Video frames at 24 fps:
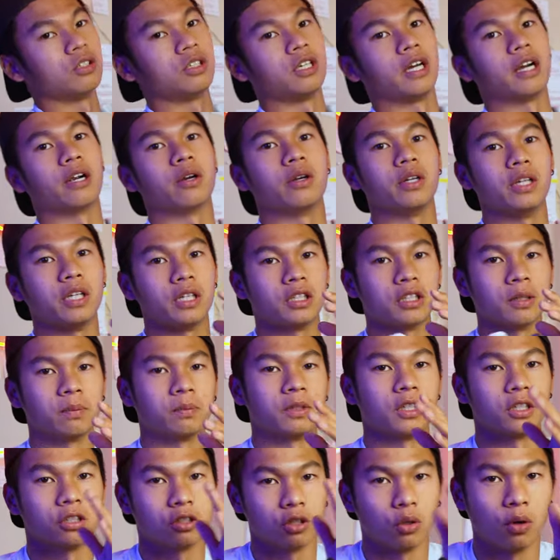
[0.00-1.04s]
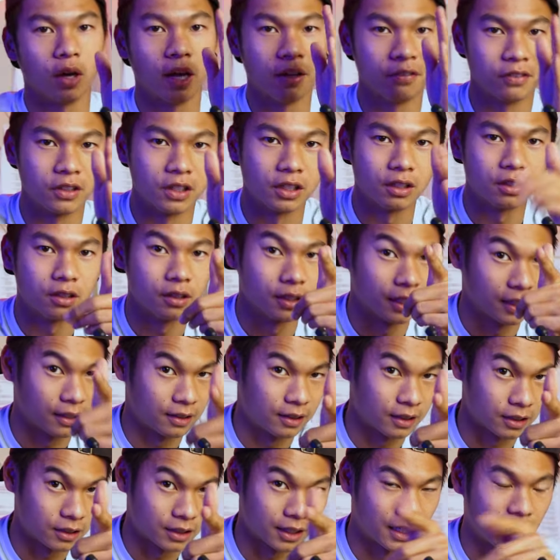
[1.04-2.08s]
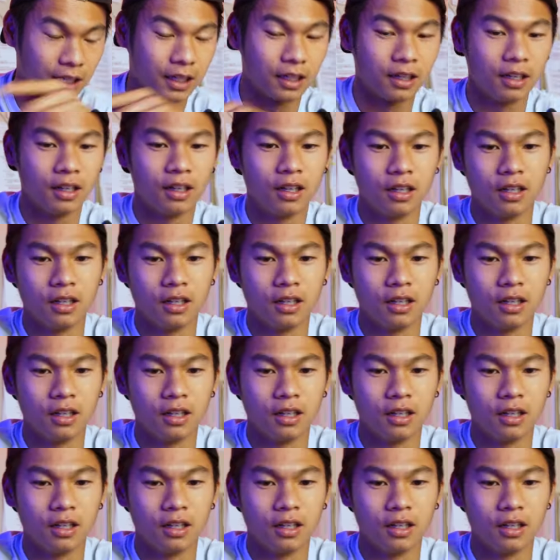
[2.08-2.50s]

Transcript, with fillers: to carry something so heavy like this guy.